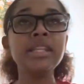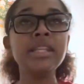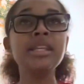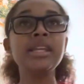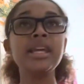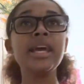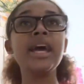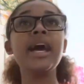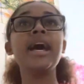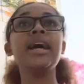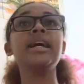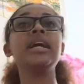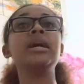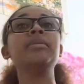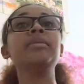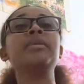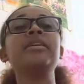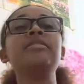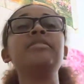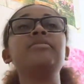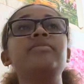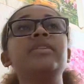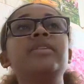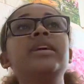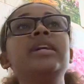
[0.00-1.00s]
yeah, I got my
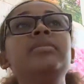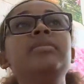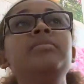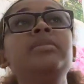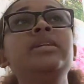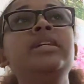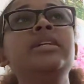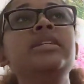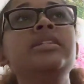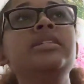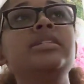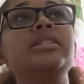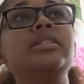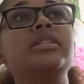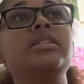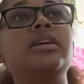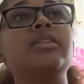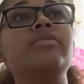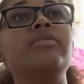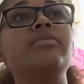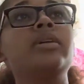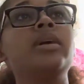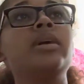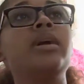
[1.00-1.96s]
family and stuff,